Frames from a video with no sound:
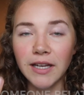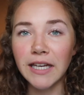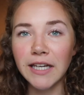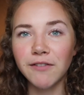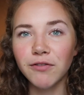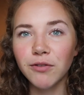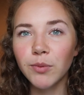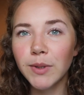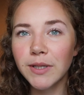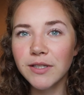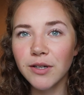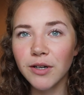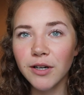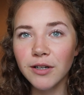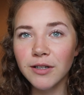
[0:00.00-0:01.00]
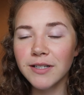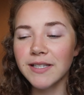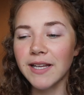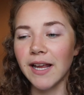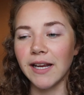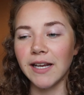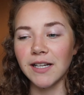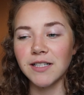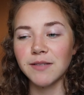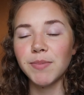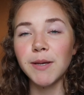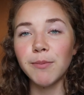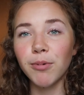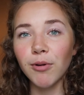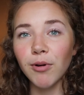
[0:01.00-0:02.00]
influencers and
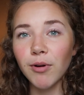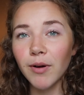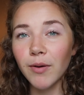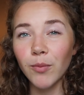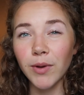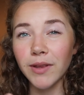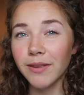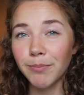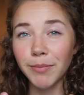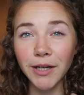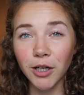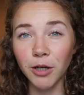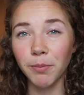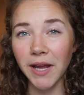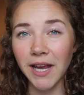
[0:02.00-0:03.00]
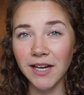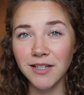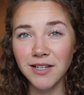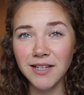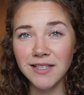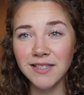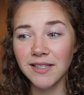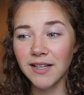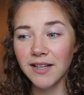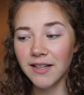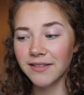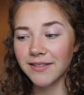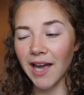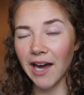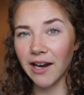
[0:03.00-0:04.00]
people with bigger pages
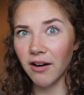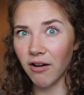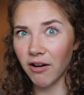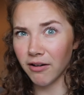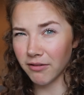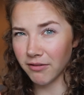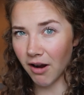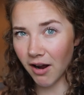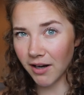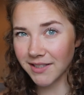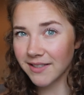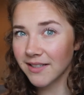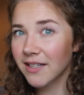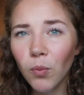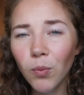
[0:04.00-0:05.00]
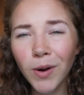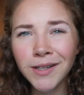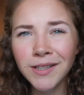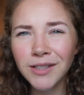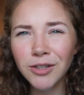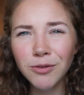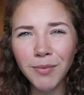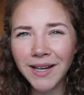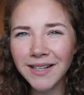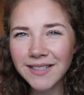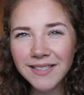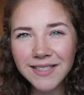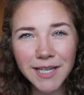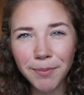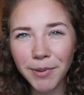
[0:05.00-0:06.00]
that are not what you
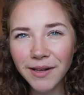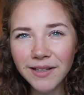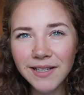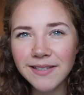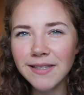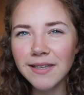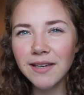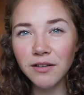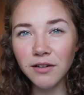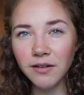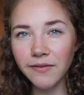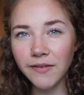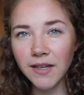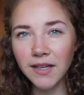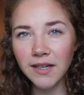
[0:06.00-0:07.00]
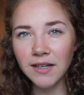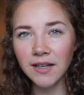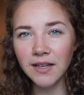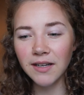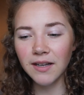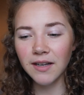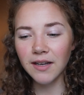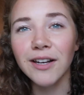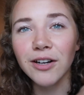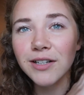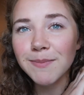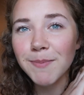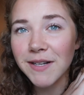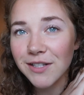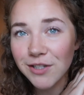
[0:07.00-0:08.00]
might typically see in your feed.
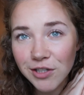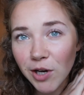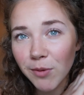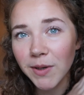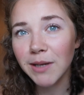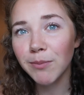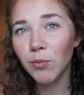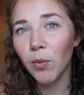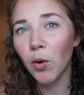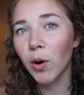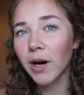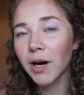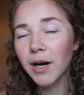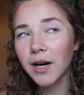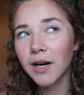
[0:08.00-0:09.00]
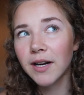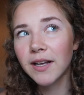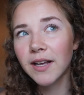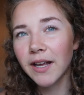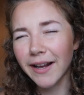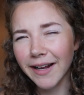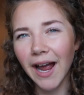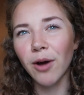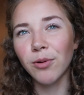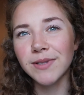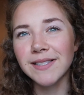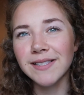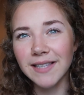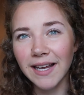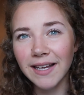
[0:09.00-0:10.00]
There's been so many more
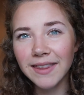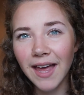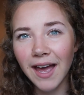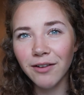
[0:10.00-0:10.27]
accounts like